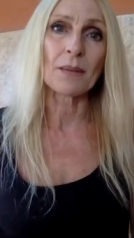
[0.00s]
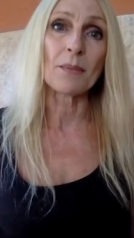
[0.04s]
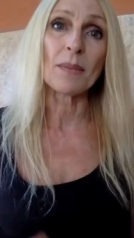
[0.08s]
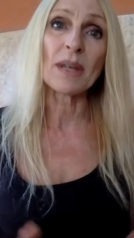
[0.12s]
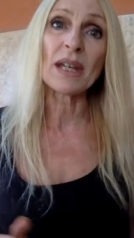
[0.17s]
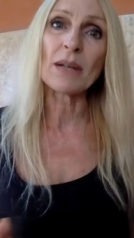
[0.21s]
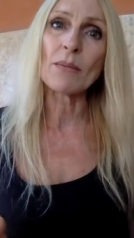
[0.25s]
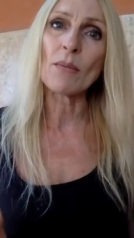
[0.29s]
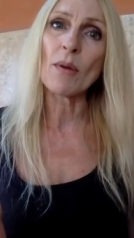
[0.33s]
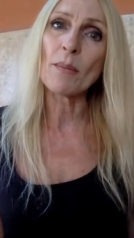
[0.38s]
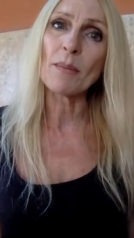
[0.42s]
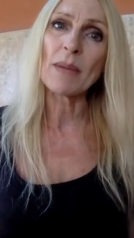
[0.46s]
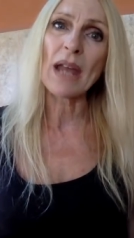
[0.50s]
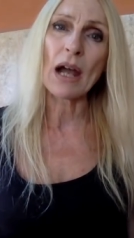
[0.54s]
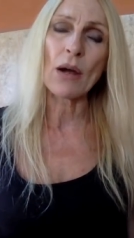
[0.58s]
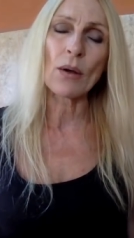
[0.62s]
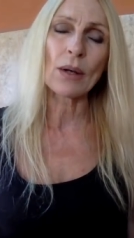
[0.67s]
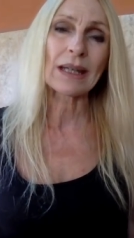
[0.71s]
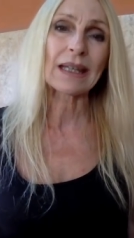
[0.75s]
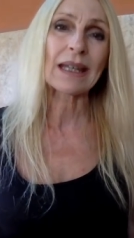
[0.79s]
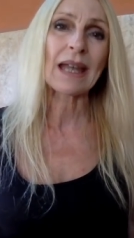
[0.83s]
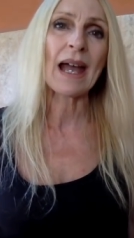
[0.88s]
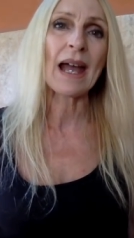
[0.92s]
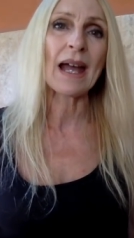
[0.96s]
a minimum now
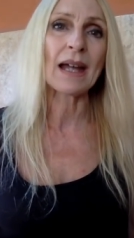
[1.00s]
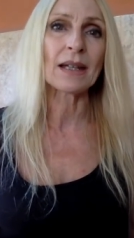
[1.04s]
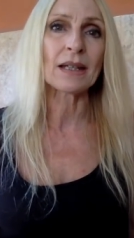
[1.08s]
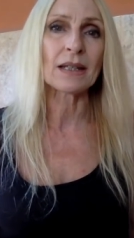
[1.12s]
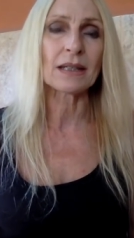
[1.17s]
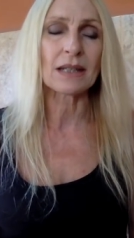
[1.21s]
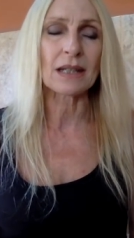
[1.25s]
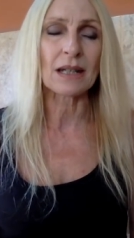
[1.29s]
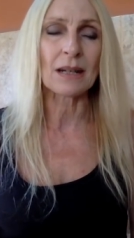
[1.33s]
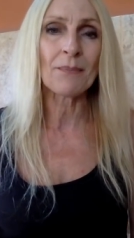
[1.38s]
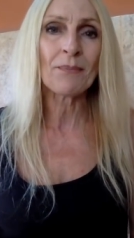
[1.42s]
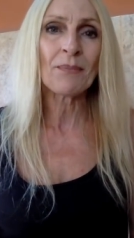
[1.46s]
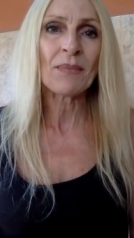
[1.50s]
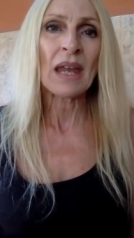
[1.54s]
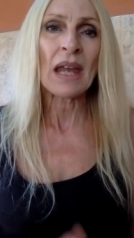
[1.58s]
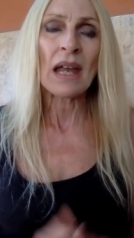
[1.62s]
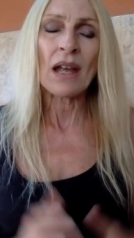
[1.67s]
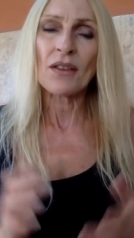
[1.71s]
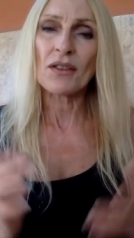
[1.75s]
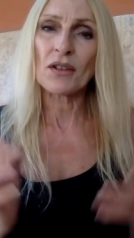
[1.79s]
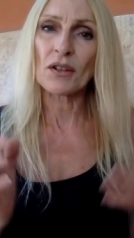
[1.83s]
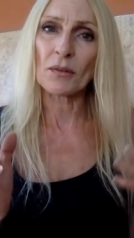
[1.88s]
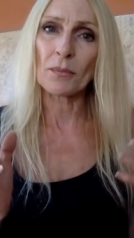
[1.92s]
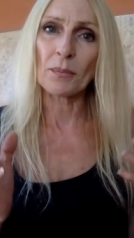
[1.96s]
in Canada.
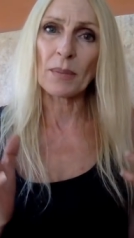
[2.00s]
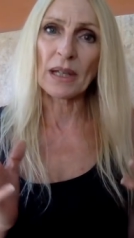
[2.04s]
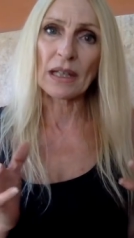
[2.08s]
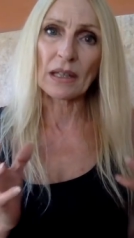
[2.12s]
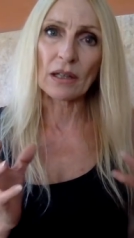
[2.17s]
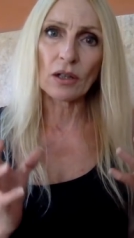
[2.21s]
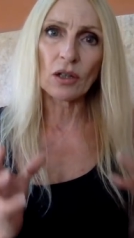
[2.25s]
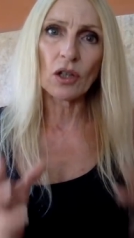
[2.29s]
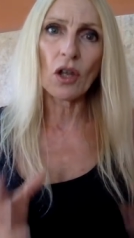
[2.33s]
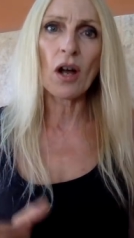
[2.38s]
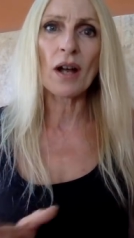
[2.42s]
There have been